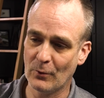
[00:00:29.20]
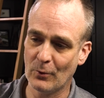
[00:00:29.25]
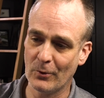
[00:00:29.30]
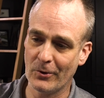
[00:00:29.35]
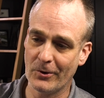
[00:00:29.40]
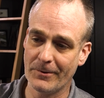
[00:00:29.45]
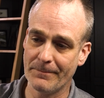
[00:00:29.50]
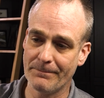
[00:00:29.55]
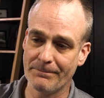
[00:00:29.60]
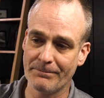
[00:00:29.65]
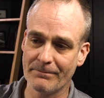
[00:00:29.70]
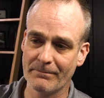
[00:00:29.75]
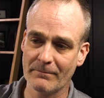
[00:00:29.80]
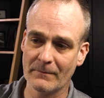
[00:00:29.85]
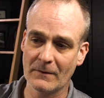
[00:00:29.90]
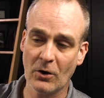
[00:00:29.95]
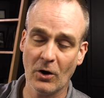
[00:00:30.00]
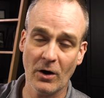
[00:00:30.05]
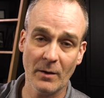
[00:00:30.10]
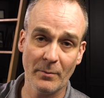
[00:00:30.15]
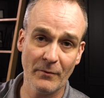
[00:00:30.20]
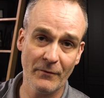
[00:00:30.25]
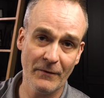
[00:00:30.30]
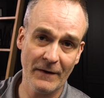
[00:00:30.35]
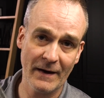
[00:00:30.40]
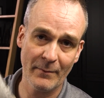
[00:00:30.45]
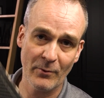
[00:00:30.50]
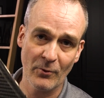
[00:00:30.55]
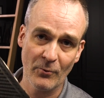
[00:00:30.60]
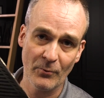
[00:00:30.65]
or carbon
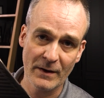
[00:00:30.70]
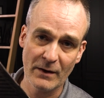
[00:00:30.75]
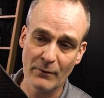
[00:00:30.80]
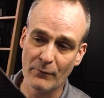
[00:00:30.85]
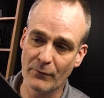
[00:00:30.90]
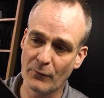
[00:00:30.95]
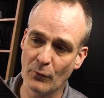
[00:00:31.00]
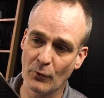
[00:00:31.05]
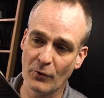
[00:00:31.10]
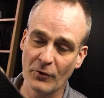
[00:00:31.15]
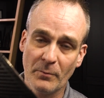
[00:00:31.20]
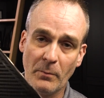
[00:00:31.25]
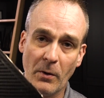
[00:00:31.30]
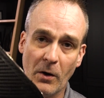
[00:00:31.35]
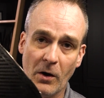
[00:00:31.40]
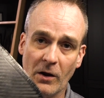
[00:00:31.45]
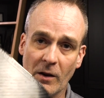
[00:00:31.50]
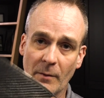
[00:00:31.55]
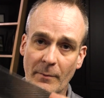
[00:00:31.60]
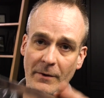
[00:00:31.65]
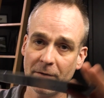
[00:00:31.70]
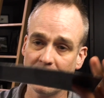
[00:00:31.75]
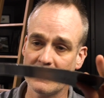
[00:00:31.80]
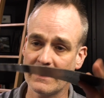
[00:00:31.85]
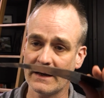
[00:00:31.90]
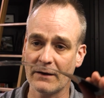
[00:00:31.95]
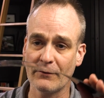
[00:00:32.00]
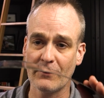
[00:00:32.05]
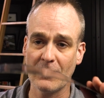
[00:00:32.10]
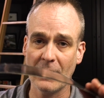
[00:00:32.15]
fiber reinforced polymer,
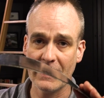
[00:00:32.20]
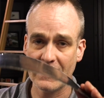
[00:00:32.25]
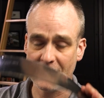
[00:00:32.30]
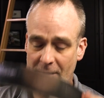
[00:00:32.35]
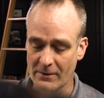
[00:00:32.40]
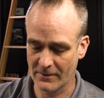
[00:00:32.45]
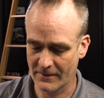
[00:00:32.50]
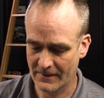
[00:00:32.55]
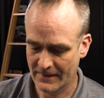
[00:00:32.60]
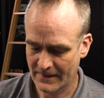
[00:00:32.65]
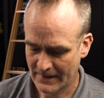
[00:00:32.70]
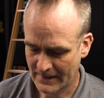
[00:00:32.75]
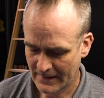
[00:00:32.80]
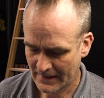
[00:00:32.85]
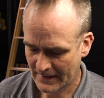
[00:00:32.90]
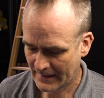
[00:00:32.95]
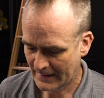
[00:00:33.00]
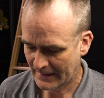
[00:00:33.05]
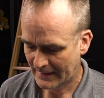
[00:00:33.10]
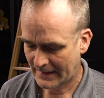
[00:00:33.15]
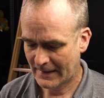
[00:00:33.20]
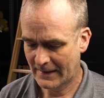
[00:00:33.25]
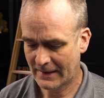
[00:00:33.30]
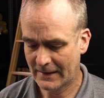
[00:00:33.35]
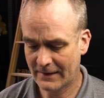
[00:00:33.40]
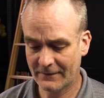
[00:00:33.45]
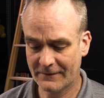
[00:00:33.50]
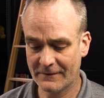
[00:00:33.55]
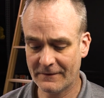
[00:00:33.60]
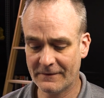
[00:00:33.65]
like I've got here,
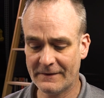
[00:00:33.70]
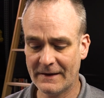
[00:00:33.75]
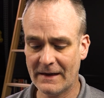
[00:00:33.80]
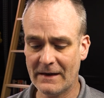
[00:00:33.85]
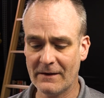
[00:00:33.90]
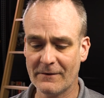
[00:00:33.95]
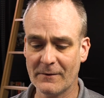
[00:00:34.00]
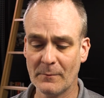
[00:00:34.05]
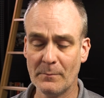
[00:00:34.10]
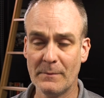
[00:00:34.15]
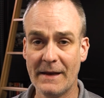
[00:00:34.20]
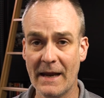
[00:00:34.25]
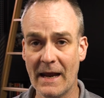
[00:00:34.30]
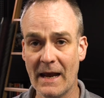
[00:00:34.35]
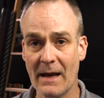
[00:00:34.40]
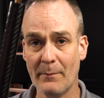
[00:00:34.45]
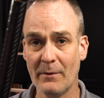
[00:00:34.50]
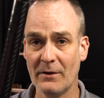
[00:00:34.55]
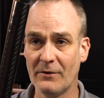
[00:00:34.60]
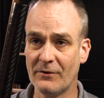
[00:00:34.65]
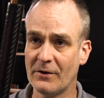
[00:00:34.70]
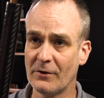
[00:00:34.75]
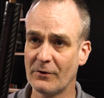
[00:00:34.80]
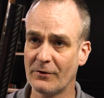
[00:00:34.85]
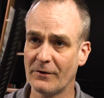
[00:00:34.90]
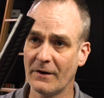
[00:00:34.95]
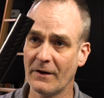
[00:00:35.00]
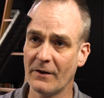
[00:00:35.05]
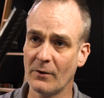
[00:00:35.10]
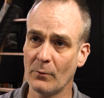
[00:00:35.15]
can sustain some damage.
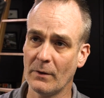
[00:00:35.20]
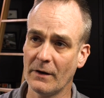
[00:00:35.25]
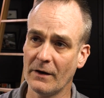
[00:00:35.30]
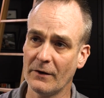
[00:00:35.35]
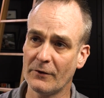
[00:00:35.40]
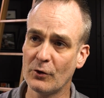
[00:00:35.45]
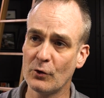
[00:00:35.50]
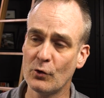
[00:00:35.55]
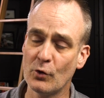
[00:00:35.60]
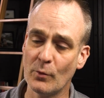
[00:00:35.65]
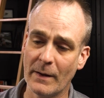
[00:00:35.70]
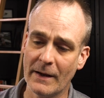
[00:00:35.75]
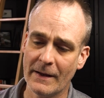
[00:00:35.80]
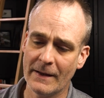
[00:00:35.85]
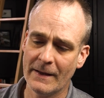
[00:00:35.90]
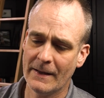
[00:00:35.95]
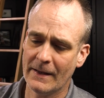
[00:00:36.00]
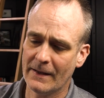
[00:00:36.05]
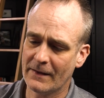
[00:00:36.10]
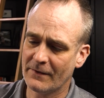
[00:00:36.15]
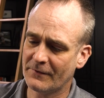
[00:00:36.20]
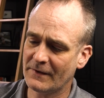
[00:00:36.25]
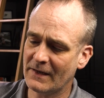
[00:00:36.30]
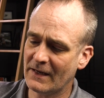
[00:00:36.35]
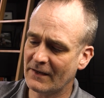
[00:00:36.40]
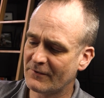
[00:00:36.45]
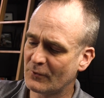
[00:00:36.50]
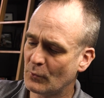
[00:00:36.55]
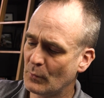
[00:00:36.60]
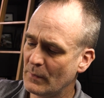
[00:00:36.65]
Here's another one, a tube. Say
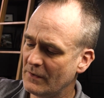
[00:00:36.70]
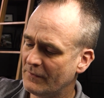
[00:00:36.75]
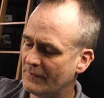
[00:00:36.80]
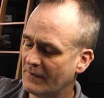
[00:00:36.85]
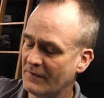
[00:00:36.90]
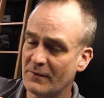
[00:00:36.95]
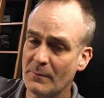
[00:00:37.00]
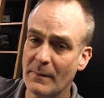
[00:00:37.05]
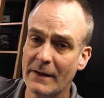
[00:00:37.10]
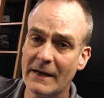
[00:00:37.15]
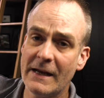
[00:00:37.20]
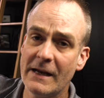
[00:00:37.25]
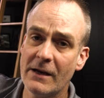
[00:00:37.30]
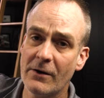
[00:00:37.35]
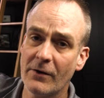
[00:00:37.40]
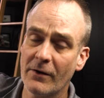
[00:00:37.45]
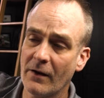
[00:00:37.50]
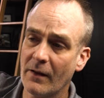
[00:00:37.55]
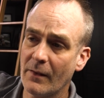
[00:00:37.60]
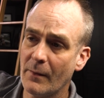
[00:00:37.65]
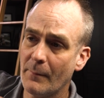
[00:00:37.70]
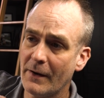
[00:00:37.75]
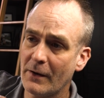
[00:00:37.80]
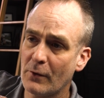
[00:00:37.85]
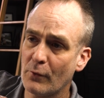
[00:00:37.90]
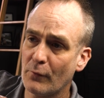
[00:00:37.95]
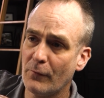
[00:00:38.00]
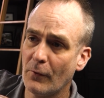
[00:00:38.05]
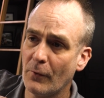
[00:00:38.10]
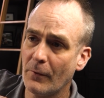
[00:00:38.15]
I squeeze this, you might hear it on the
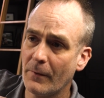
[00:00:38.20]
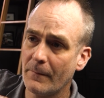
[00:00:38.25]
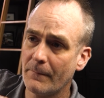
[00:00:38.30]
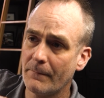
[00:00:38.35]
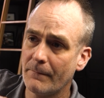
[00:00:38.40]
microphone.